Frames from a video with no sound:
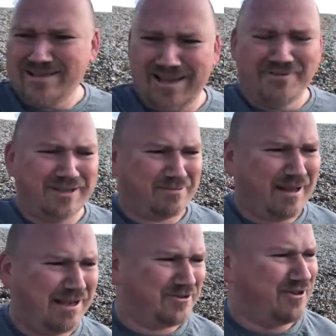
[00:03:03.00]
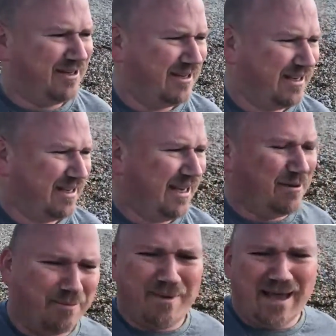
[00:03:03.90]
self-explanatory. I'm
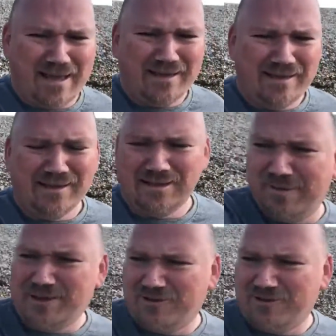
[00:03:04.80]
a man, I like to be